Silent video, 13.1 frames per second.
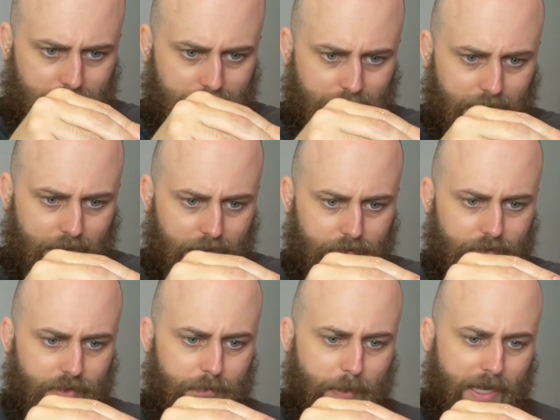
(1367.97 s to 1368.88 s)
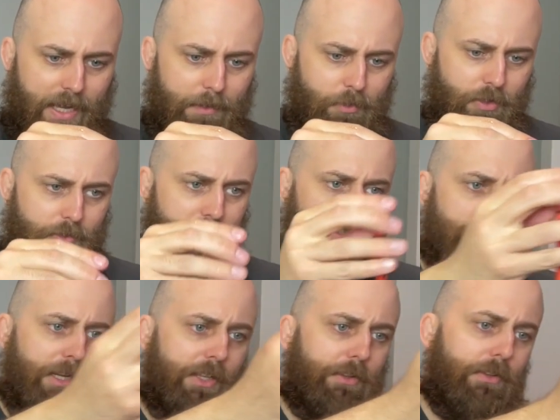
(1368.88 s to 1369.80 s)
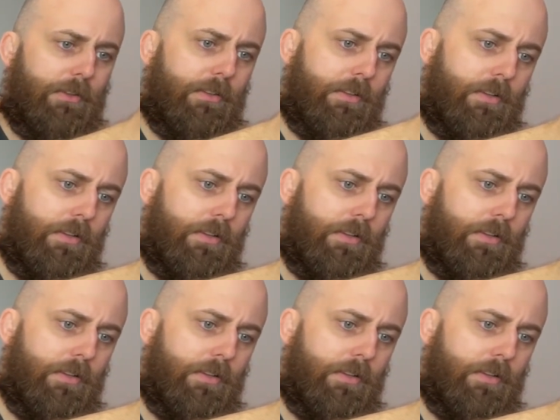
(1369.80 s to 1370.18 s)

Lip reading: down, because perhaps it was at about the